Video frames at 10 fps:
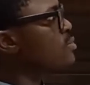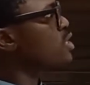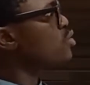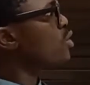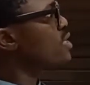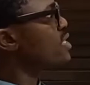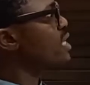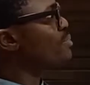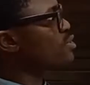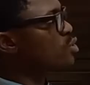So in this
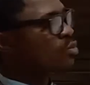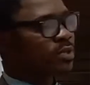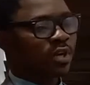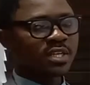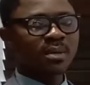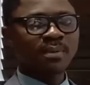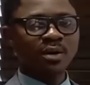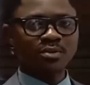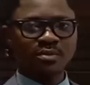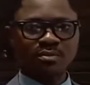episode, we're talking about